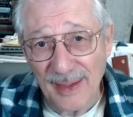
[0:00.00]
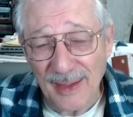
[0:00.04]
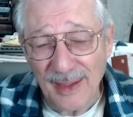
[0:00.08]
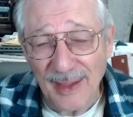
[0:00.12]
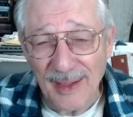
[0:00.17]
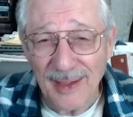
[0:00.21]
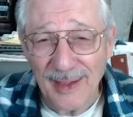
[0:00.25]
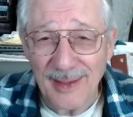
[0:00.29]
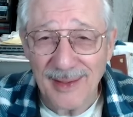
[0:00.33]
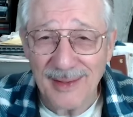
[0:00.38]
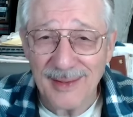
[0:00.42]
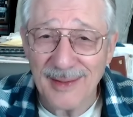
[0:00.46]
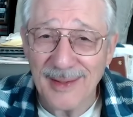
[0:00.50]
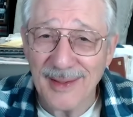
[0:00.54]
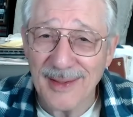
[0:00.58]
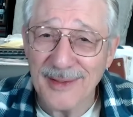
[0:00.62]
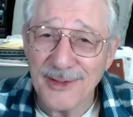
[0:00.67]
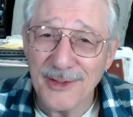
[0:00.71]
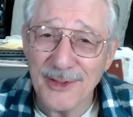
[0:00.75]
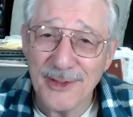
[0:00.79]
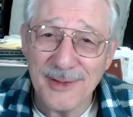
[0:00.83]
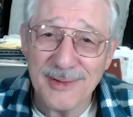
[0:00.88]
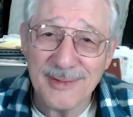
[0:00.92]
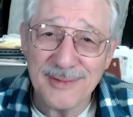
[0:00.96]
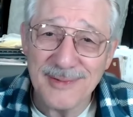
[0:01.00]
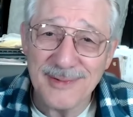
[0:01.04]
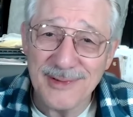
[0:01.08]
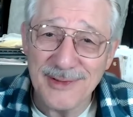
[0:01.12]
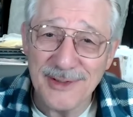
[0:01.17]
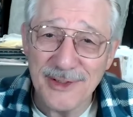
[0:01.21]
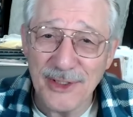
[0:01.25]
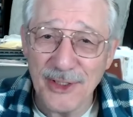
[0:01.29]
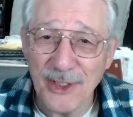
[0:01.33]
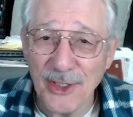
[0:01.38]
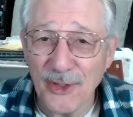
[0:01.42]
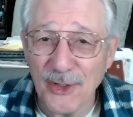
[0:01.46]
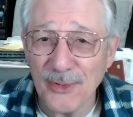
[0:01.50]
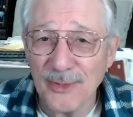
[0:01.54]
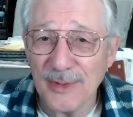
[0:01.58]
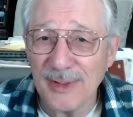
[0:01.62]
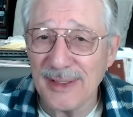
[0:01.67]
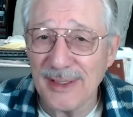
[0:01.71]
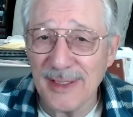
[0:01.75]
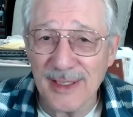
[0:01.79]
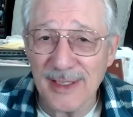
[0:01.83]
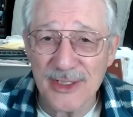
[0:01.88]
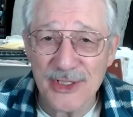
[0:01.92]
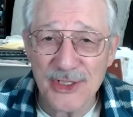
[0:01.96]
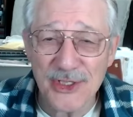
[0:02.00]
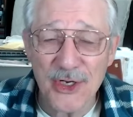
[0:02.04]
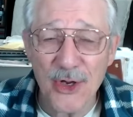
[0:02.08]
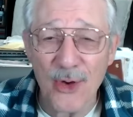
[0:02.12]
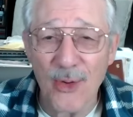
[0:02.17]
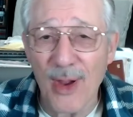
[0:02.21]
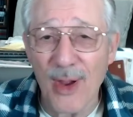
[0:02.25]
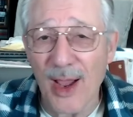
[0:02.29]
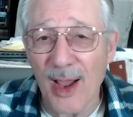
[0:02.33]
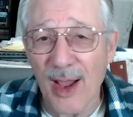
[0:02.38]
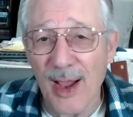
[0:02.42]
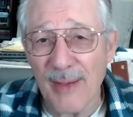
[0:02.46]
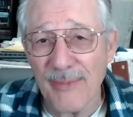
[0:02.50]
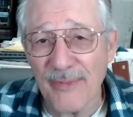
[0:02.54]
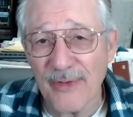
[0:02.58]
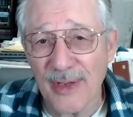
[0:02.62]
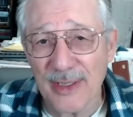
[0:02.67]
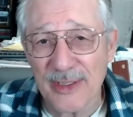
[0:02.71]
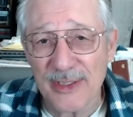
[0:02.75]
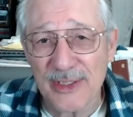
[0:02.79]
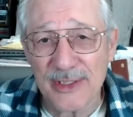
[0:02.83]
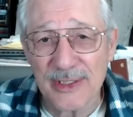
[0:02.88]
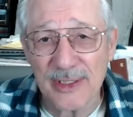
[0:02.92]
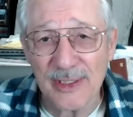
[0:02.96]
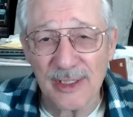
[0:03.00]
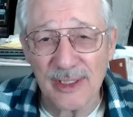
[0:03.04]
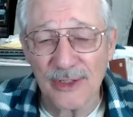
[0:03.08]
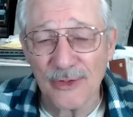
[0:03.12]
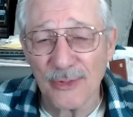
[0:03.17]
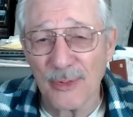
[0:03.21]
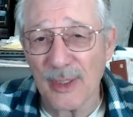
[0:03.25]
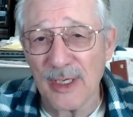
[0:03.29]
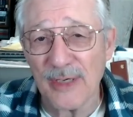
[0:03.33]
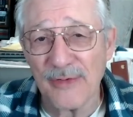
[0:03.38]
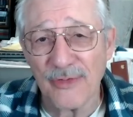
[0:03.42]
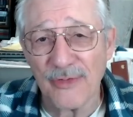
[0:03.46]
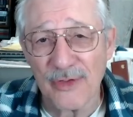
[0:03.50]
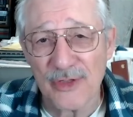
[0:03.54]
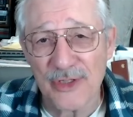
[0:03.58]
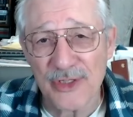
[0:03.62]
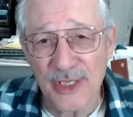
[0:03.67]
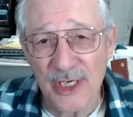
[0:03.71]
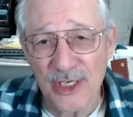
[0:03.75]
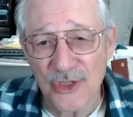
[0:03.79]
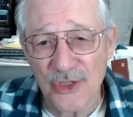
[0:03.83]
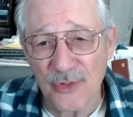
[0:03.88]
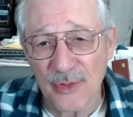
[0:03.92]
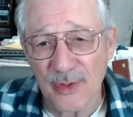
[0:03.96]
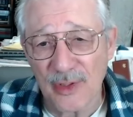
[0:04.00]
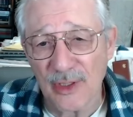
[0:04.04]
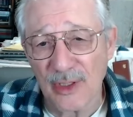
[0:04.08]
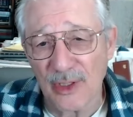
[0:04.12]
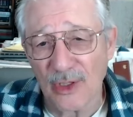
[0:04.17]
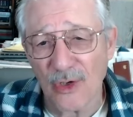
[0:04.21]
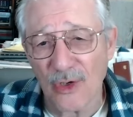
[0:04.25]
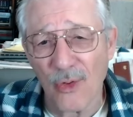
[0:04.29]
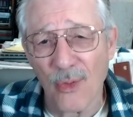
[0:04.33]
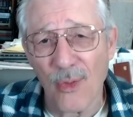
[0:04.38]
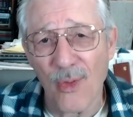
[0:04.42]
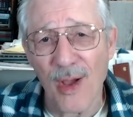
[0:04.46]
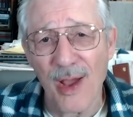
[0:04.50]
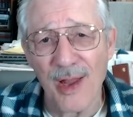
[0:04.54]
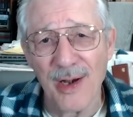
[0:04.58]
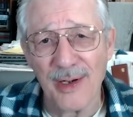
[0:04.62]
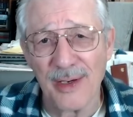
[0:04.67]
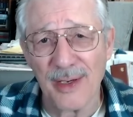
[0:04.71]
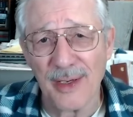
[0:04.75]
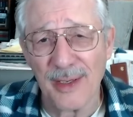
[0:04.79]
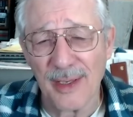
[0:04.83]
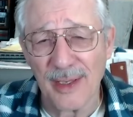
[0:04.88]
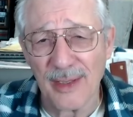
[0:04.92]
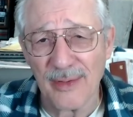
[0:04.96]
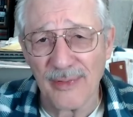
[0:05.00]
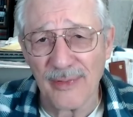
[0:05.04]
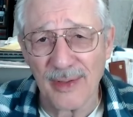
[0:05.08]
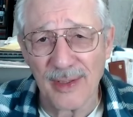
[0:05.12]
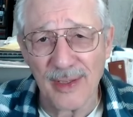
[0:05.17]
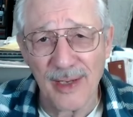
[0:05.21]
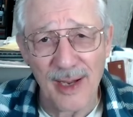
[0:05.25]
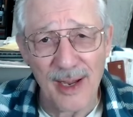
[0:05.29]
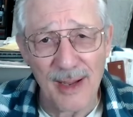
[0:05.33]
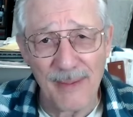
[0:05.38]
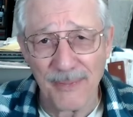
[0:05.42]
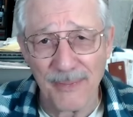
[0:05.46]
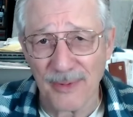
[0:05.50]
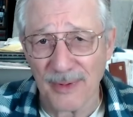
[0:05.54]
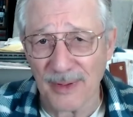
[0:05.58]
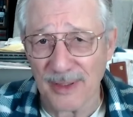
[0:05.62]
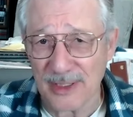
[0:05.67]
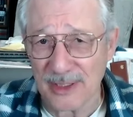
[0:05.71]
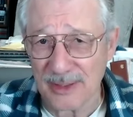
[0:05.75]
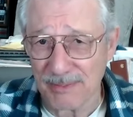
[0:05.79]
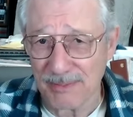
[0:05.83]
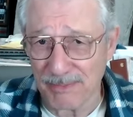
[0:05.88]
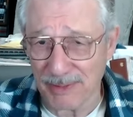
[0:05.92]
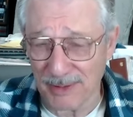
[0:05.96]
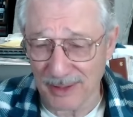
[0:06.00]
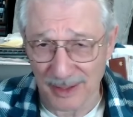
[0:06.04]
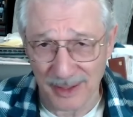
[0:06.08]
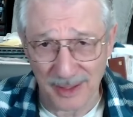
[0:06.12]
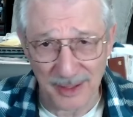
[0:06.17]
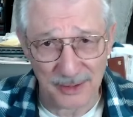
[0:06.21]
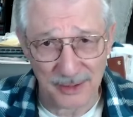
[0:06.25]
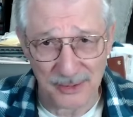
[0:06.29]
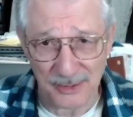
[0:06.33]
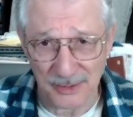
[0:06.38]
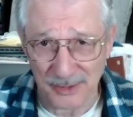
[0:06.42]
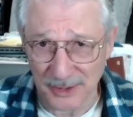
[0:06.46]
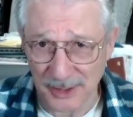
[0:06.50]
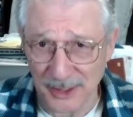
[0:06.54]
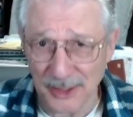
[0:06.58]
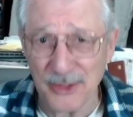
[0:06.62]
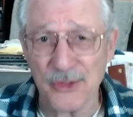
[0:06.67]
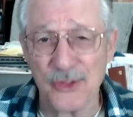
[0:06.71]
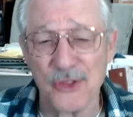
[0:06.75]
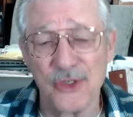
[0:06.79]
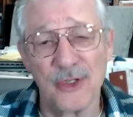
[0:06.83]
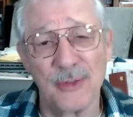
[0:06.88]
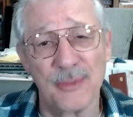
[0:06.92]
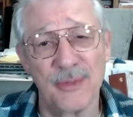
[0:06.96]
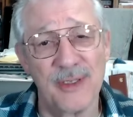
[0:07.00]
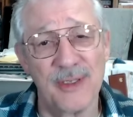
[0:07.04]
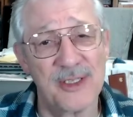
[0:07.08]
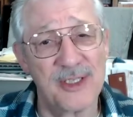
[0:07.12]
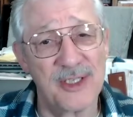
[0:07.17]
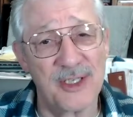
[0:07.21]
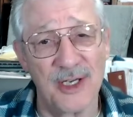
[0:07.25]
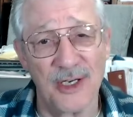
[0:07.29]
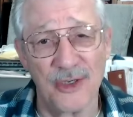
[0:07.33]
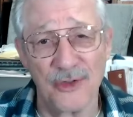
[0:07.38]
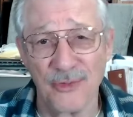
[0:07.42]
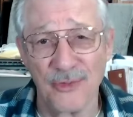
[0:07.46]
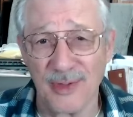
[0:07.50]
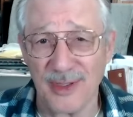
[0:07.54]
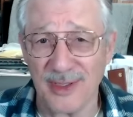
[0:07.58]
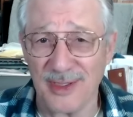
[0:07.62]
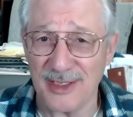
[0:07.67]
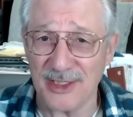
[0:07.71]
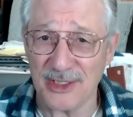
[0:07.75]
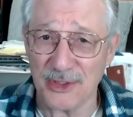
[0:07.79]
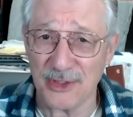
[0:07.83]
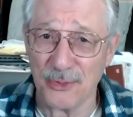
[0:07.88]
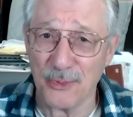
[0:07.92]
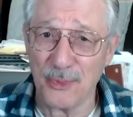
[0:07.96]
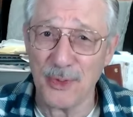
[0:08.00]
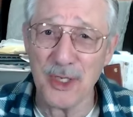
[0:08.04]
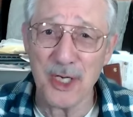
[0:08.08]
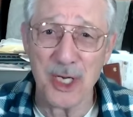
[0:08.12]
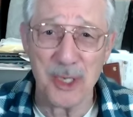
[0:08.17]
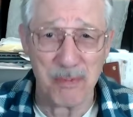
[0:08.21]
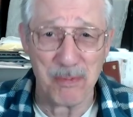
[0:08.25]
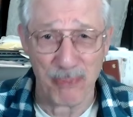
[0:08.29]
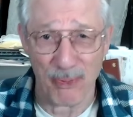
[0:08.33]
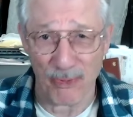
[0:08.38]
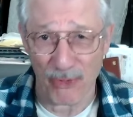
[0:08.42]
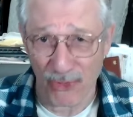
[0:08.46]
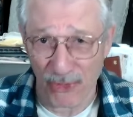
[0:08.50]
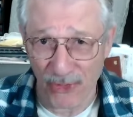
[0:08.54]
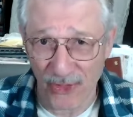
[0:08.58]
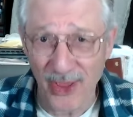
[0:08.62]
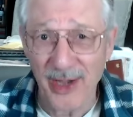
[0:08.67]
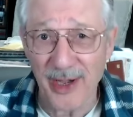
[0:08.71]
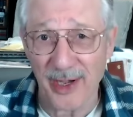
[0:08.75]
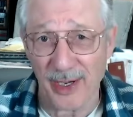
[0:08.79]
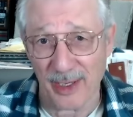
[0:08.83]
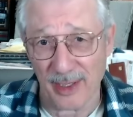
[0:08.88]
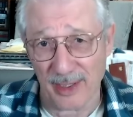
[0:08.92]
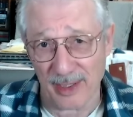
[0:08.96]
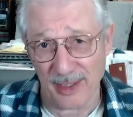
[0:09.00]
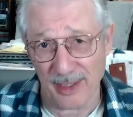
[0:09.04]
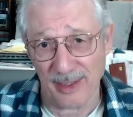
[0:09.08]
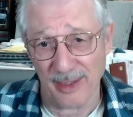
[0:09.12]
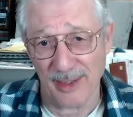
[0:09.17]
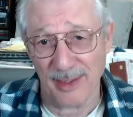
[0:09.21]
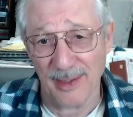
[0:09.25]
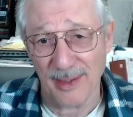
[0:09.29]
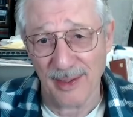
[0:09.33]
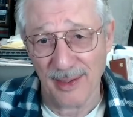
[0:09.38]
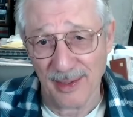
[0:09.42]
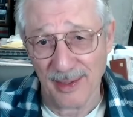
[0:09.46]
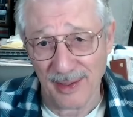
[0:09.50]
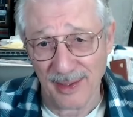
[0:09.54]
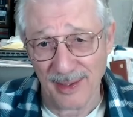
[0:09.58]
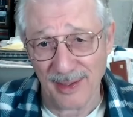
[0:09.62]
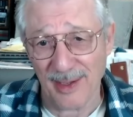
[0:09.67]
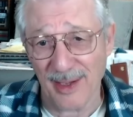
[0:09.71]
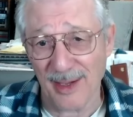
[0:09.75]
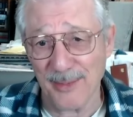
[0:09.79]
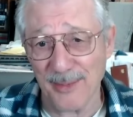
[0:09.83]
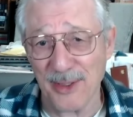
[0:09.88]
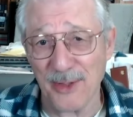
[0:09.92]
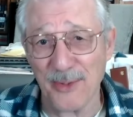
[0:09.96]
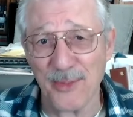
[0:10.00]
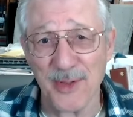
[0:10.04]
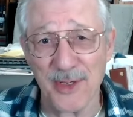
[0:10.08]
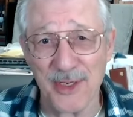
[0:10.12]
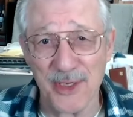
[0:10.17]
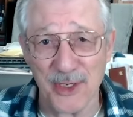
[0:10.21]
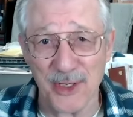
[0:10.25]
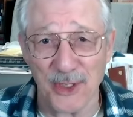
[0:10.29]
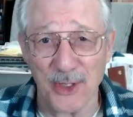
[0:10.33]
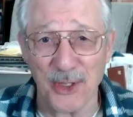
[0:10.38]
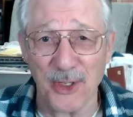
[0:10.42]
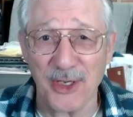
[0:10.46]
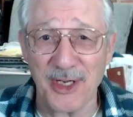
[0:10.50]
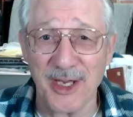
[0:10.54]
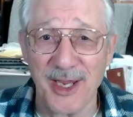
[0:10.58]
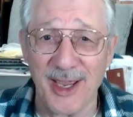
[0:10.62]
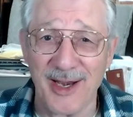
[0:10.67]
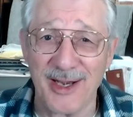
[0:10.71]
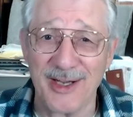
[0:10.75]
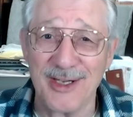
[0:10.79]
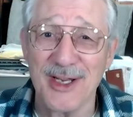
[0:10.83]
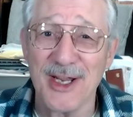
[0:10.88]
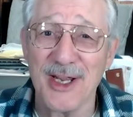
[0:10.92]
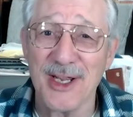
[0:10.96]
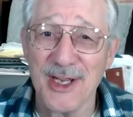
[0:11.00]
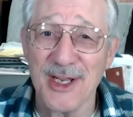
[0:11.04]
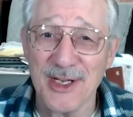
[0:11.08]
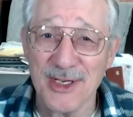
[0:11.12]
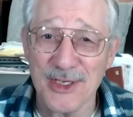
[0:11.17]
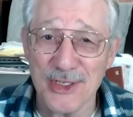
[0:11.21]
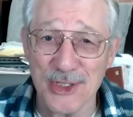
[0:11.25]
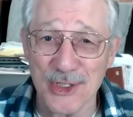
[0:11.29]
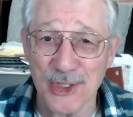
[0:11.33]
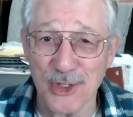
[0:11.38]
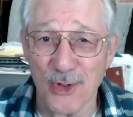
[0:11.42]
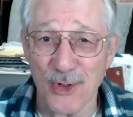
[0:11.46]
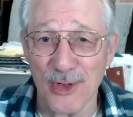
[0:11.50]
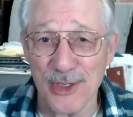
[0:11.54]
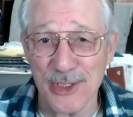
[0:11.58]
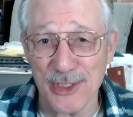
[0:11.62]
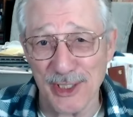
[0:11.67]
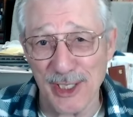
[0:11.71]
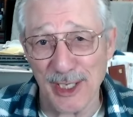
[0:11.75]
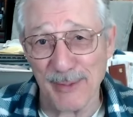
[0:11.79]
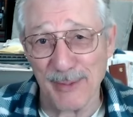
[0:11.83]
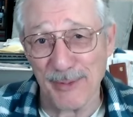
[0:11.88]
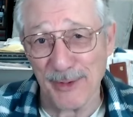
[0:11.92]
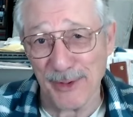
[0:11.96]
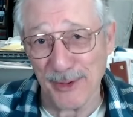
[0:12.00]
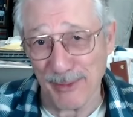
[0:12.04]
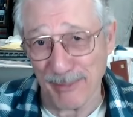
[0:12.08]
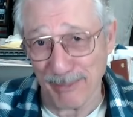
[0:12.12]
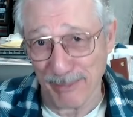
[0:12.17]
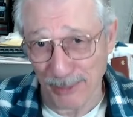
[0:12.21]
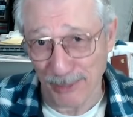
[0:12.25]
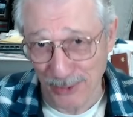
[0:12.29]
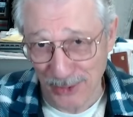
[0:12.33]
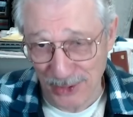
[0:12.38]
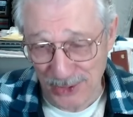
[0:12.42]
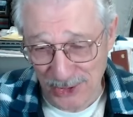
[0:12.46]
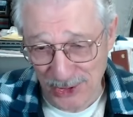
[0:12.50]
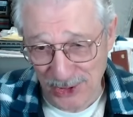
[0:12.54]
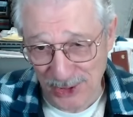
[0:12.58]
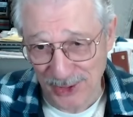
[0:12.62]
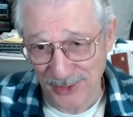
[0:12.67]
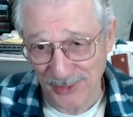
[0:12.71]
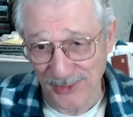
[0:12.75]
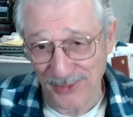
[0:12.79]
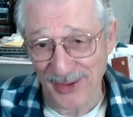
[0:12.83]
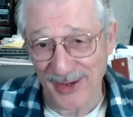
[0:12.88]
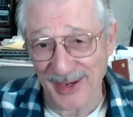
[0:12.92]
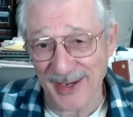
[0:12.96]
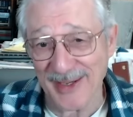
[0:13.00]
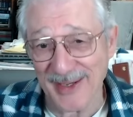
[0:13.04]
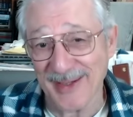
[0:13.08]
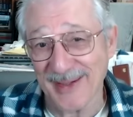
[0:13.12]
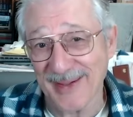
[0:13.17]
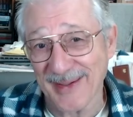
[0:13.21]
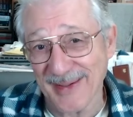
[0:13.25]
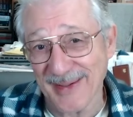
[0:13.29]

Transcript: And, you know, it's so obvious in the 21st century, the quality of the capitalist political leadership in this country is really pathetic. I mean, when you look at George W. Bush, right?